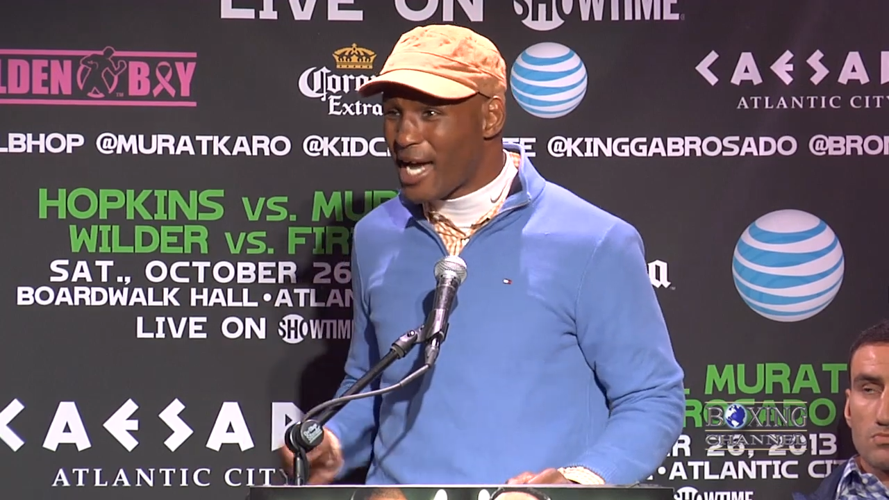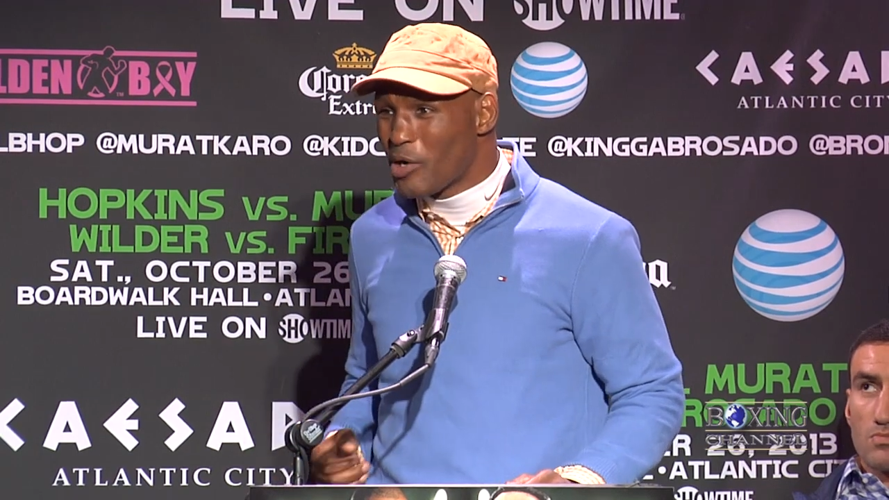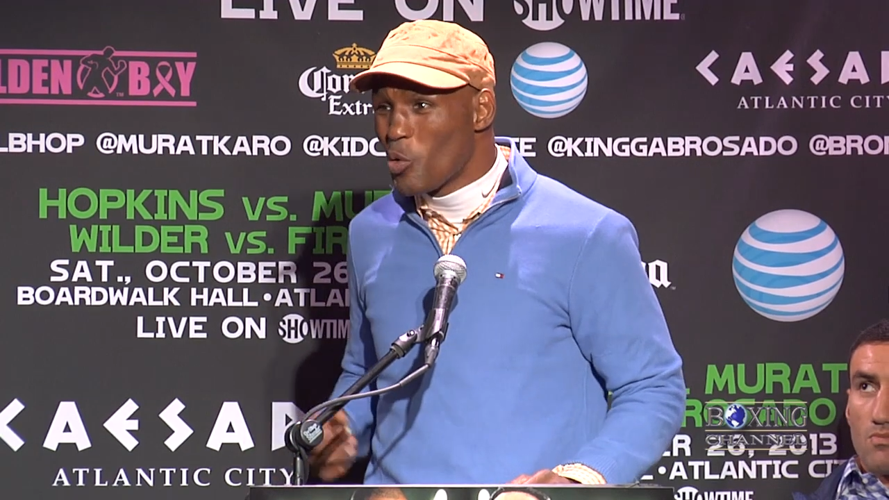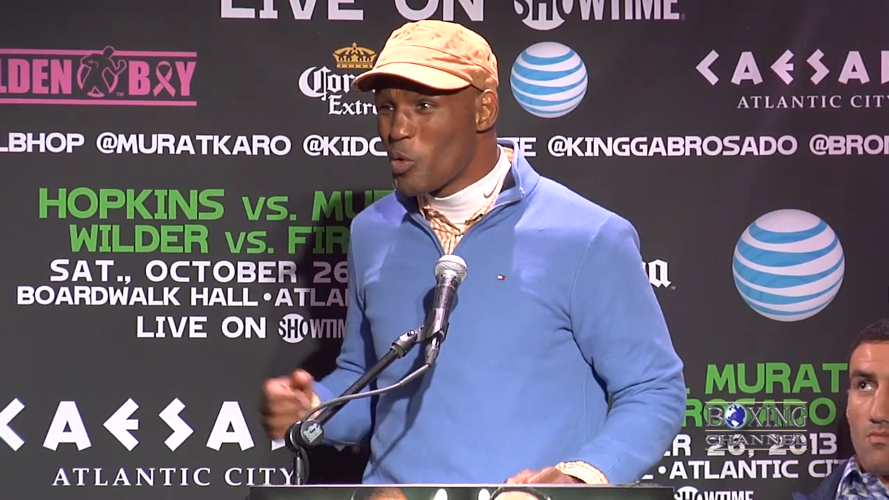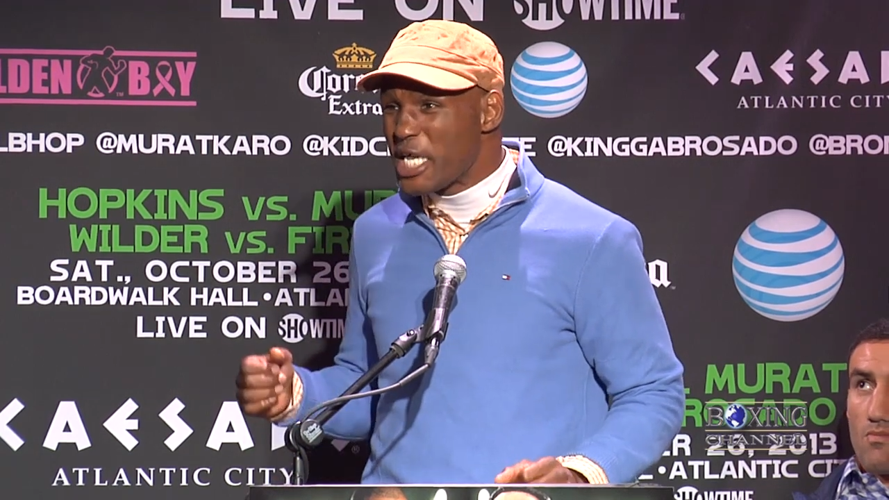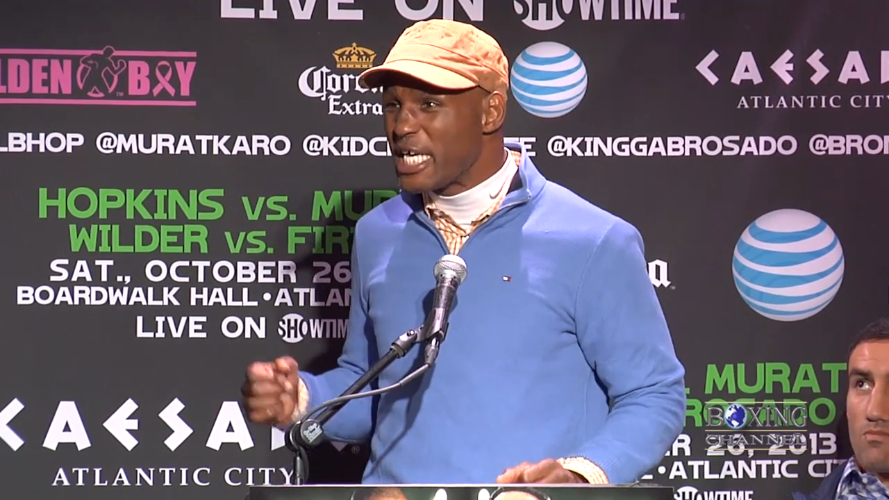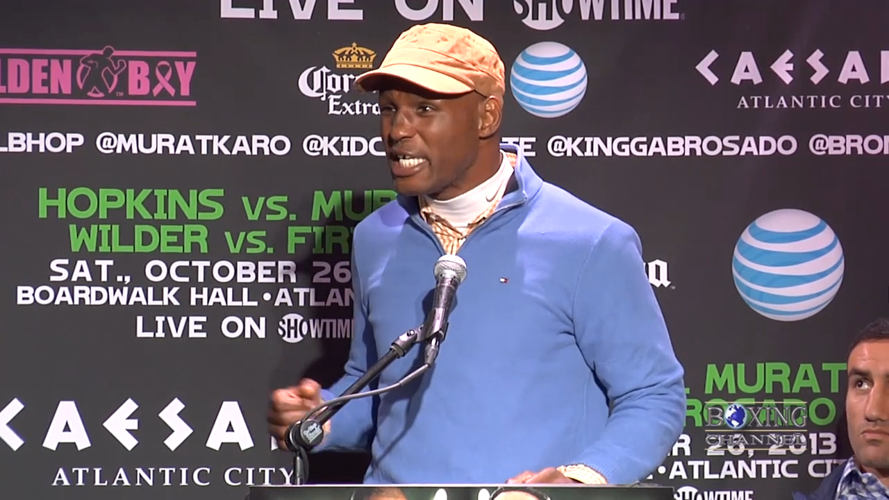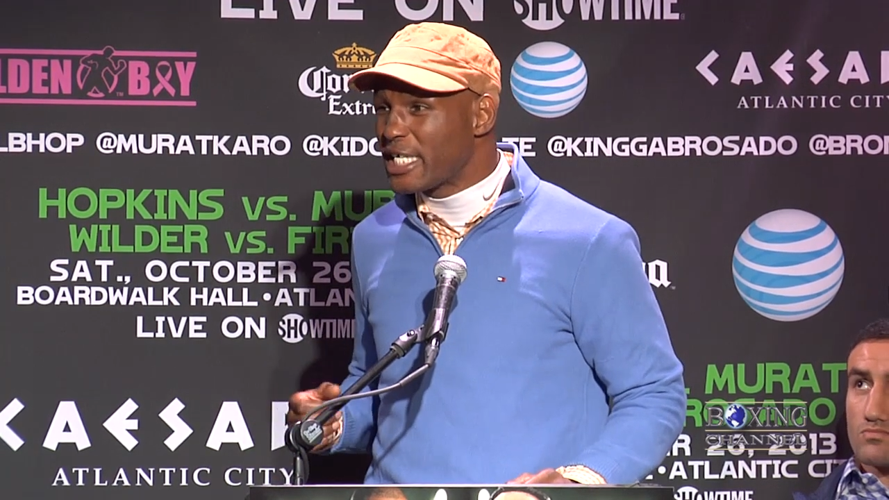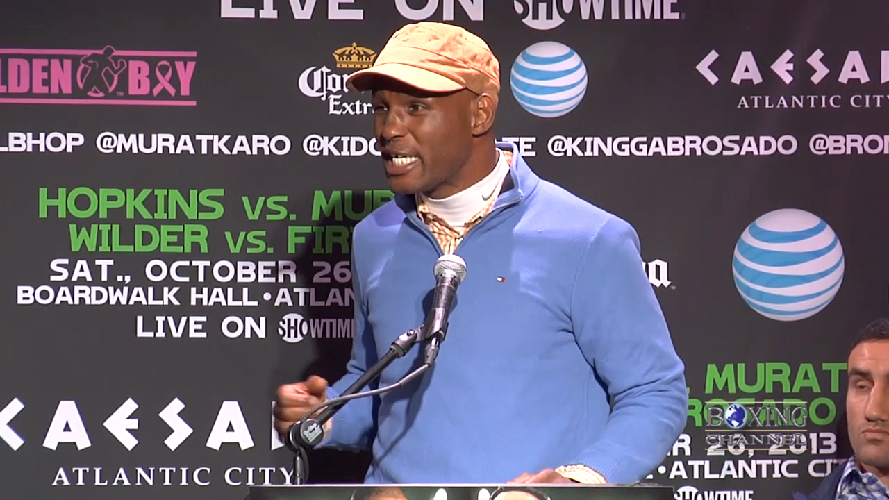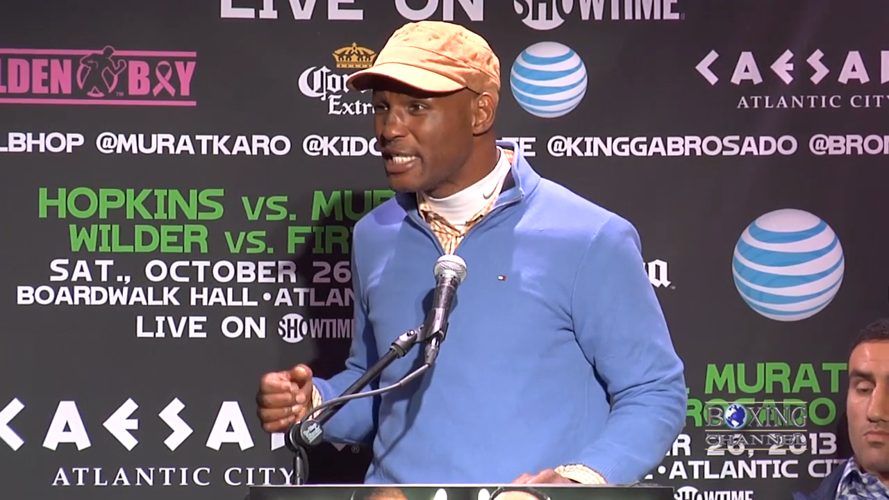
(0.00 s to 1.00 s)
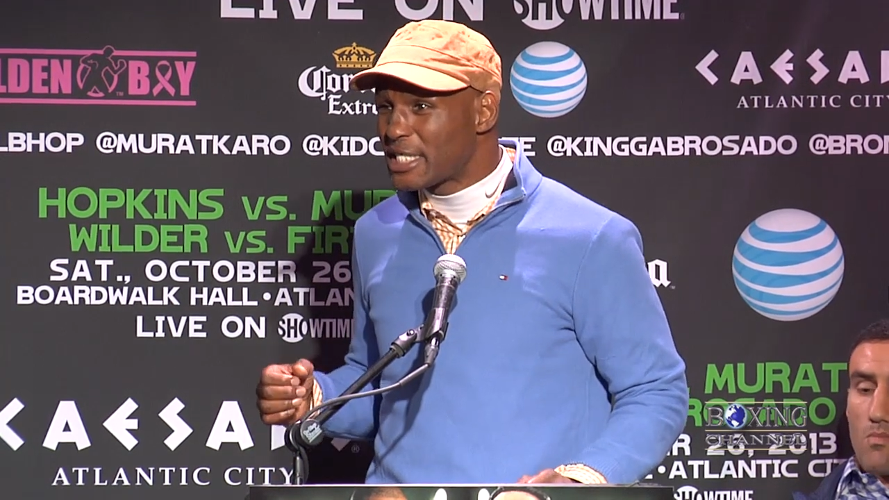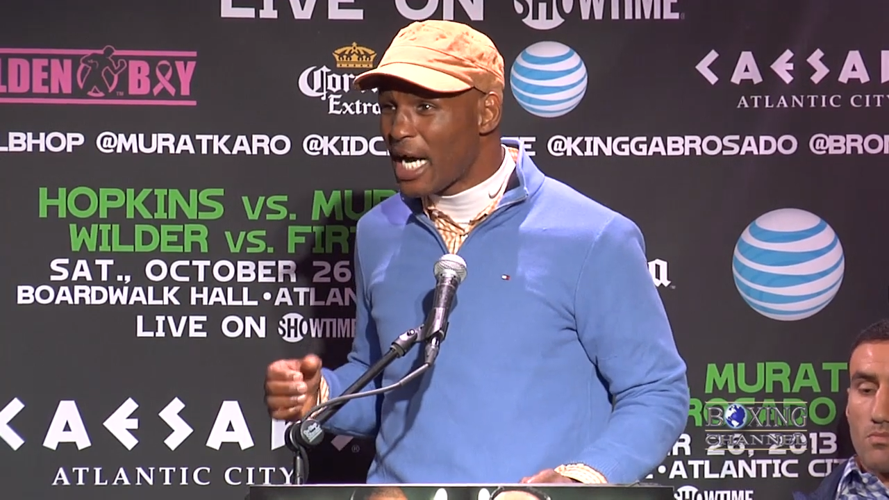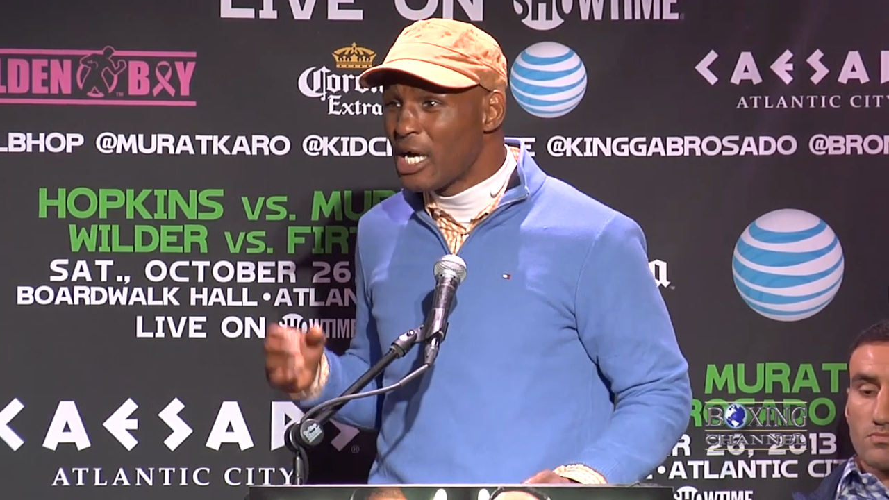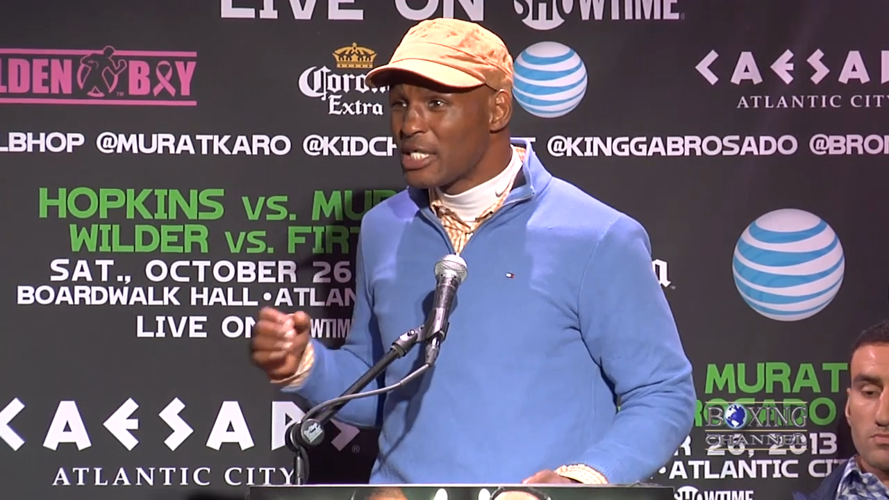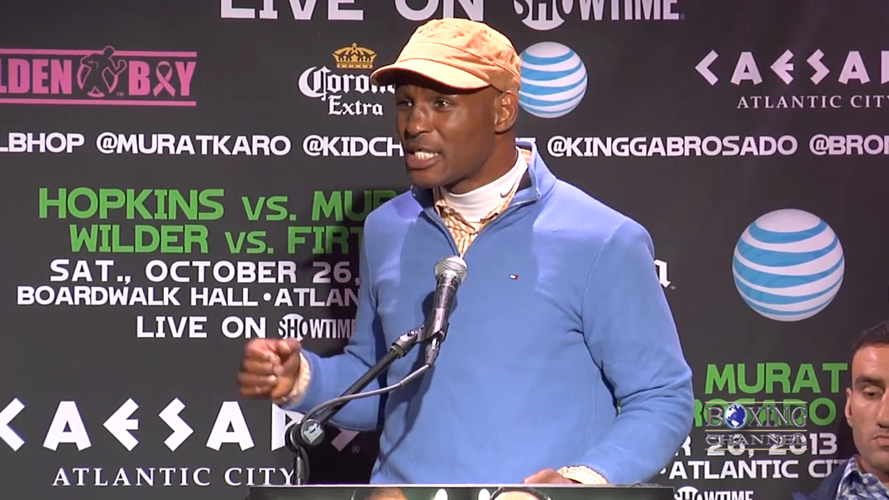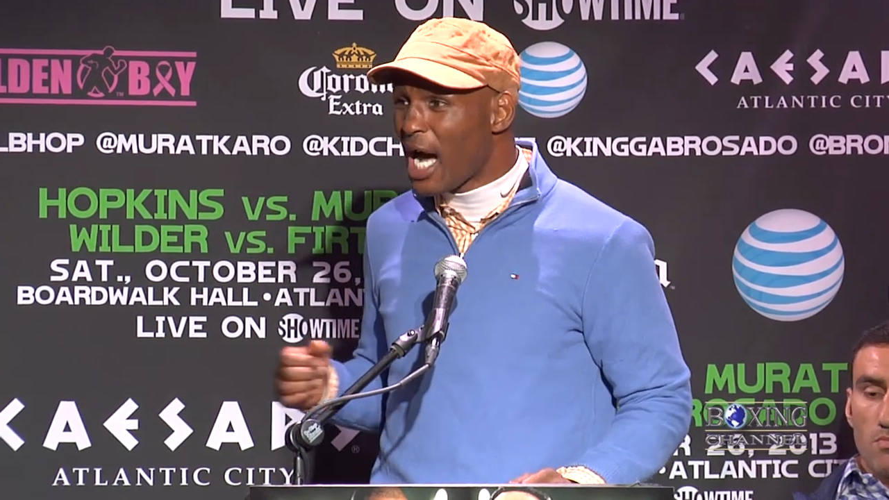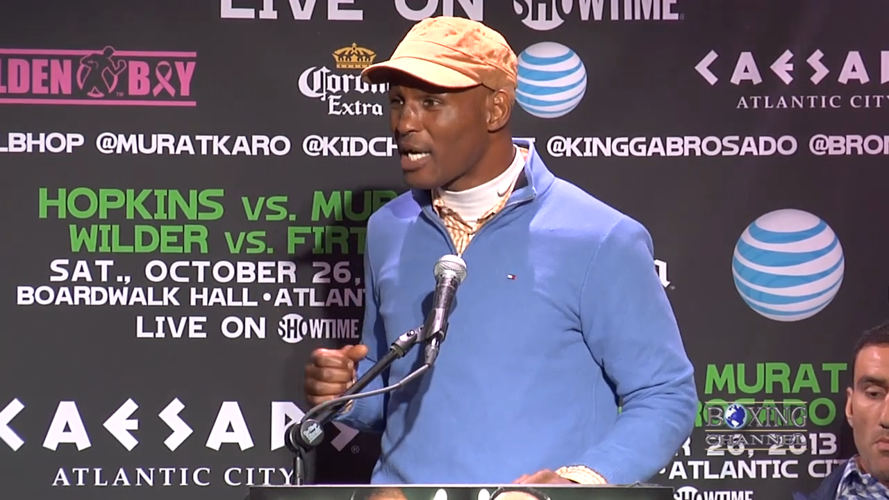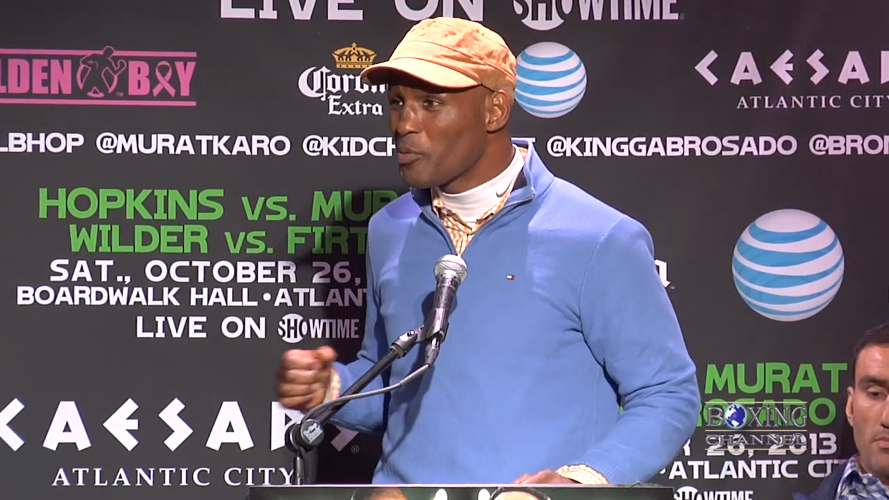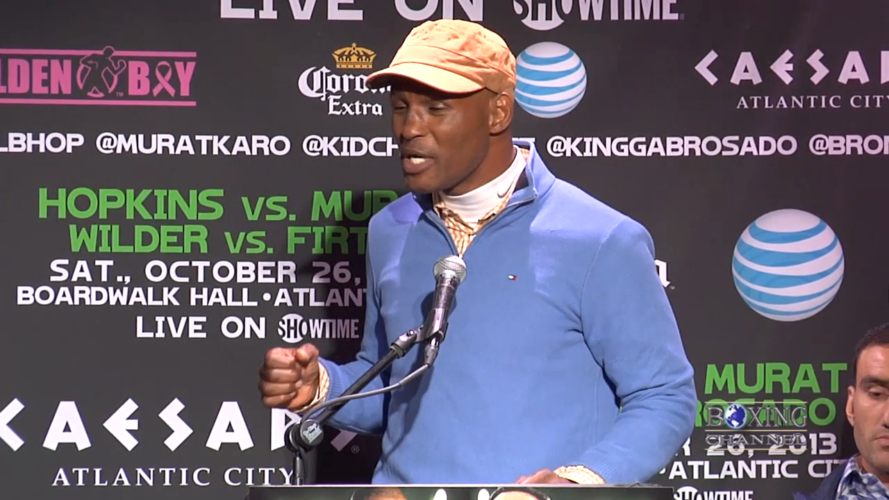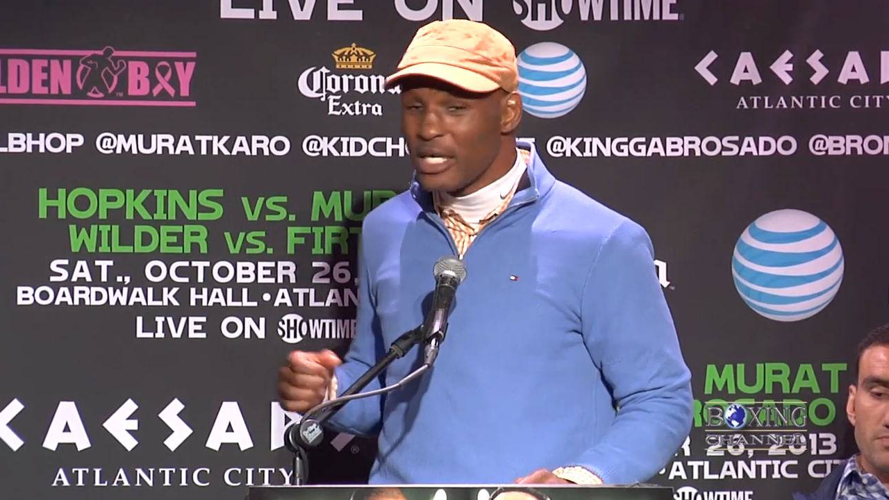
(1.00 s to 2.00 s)
because I've been at a lot of press conferences in
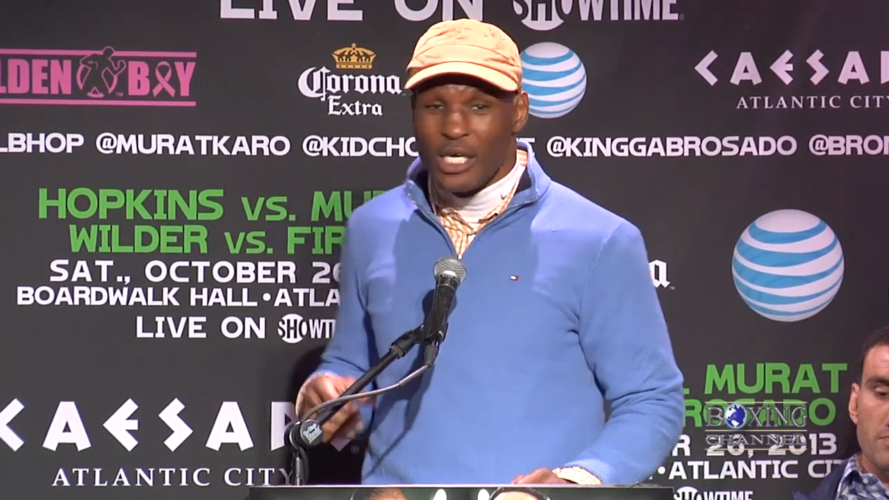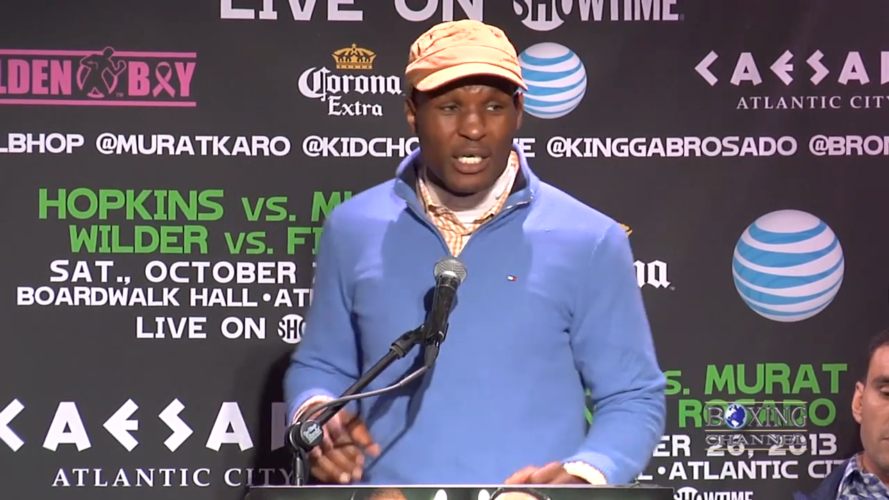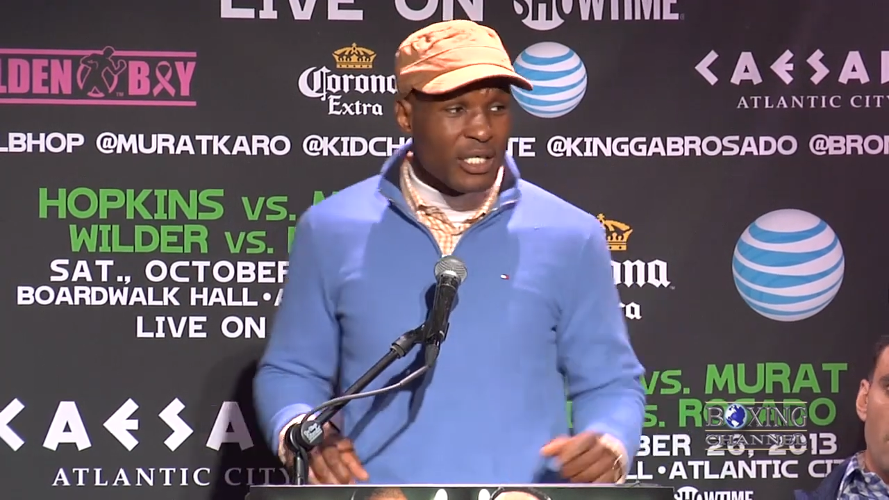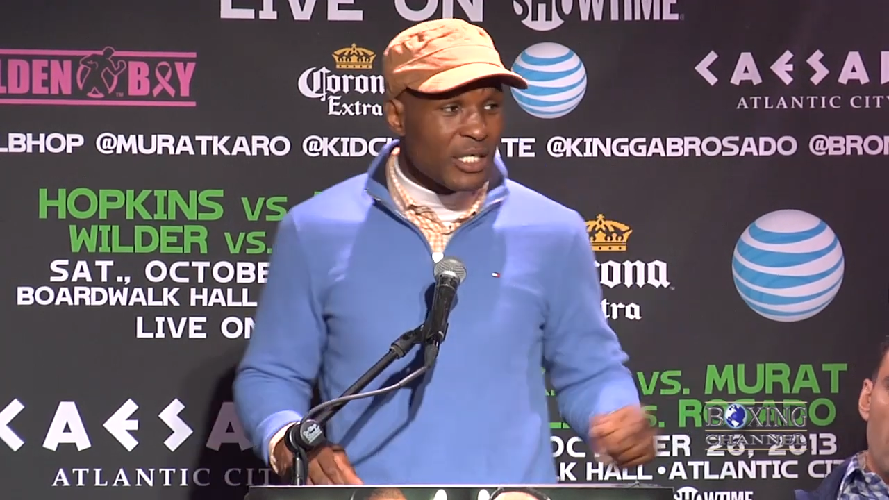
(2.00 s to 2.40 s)
my time, and